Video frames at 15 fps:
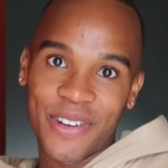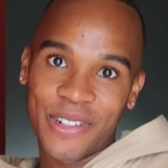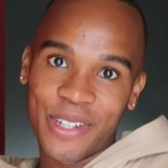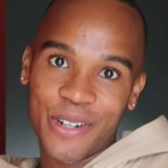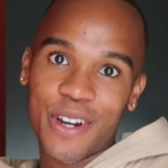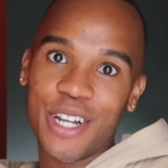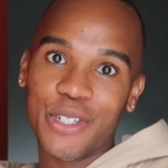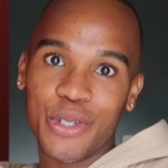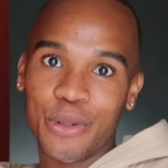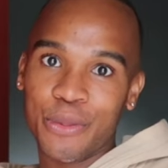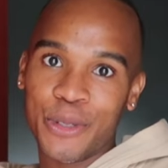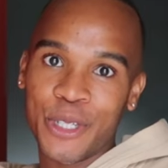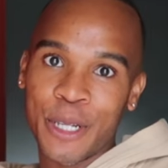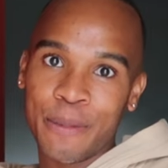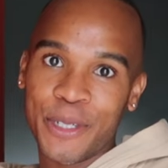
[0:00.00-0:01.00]
Early Graduate
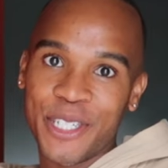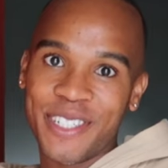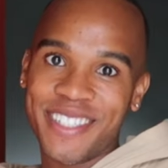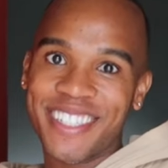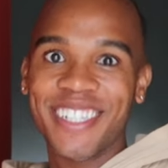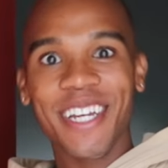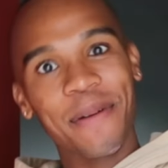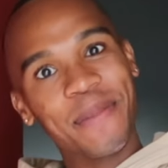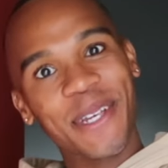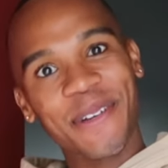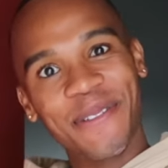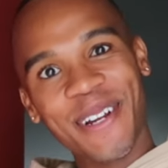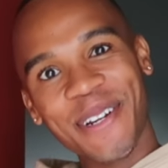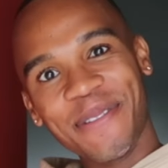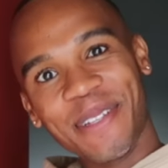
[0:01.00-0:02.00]
Reception. Come and
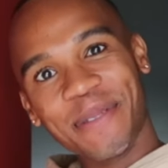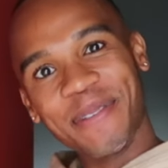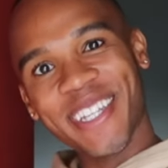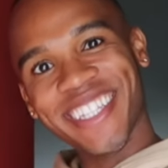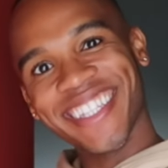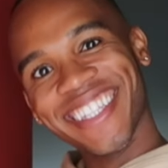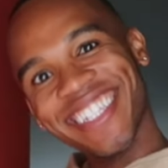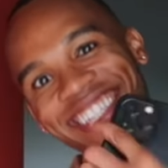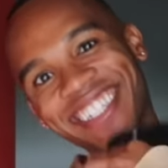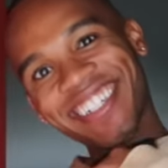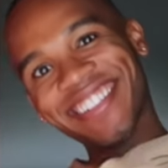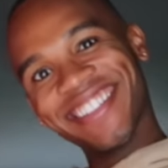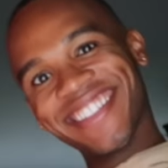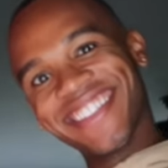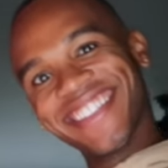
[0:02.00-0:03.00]
get ready with me. Let's go.